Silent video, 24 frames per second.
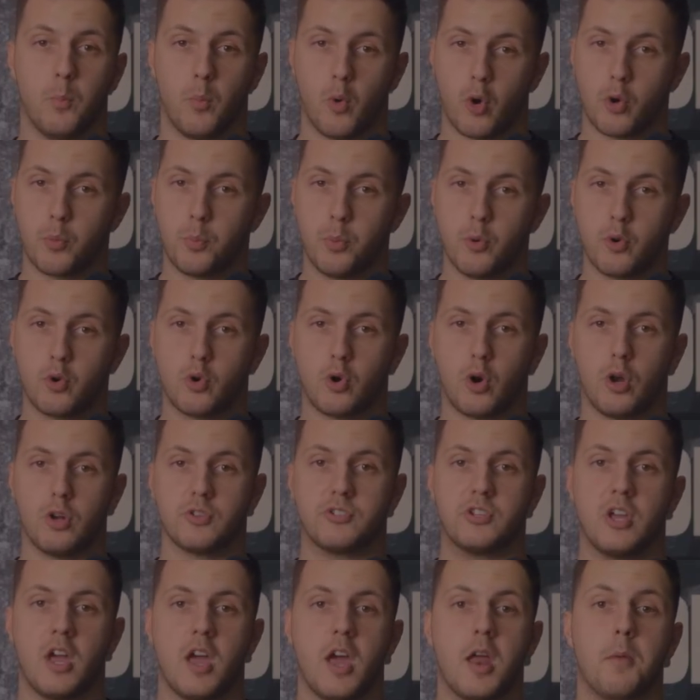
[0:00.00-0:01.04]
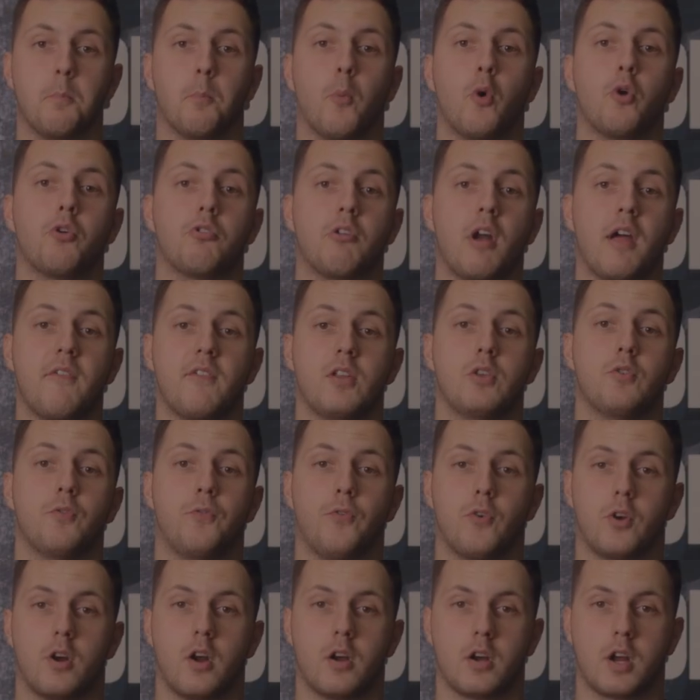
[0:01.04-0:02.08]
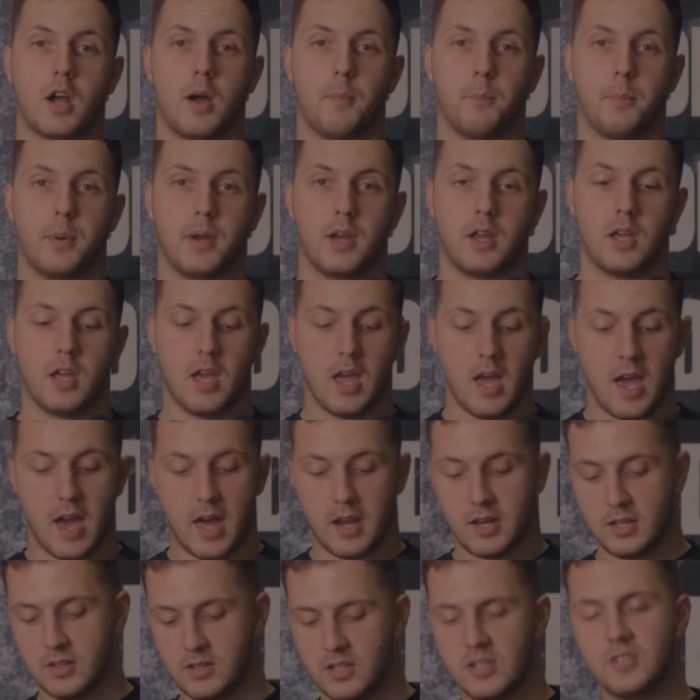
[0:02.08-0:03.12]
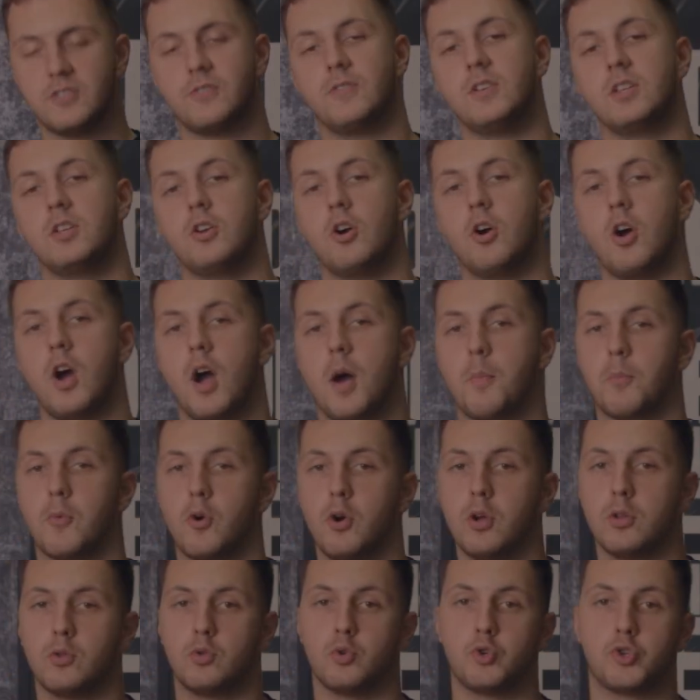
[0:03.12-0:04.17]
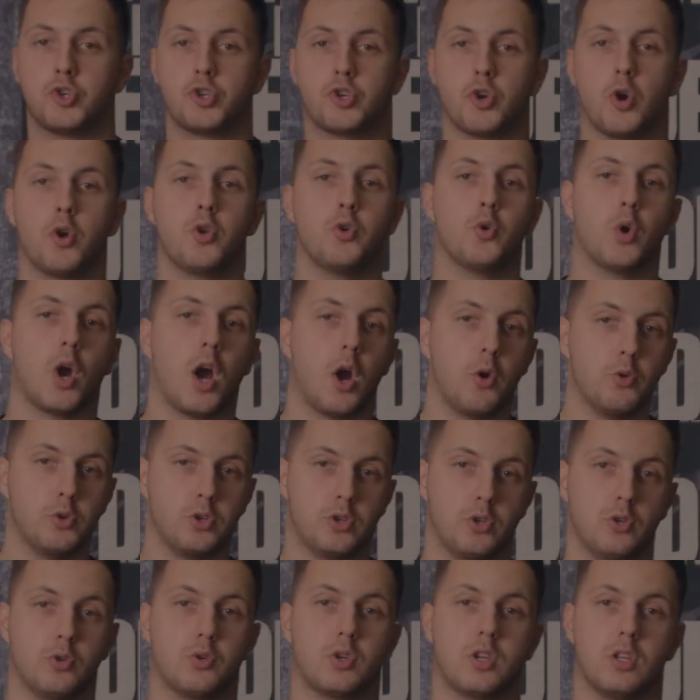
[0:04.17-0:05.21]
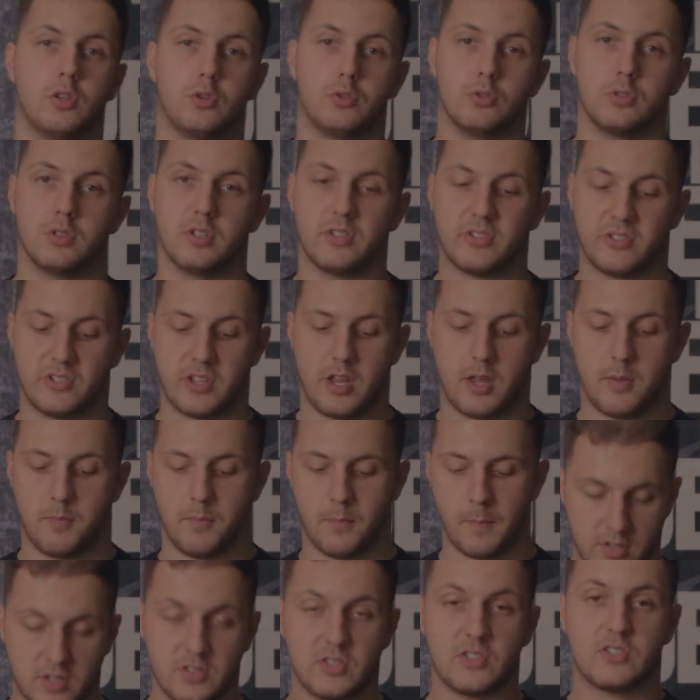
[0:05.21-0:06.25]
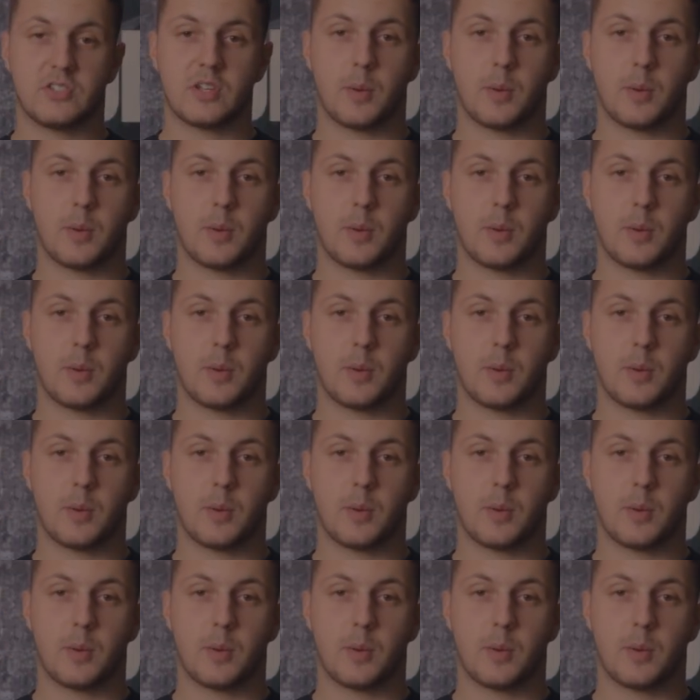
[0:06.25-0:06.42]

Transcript: more book calls, and more revenue for our company. And in this video, I'm going to show you how you can do the same. This is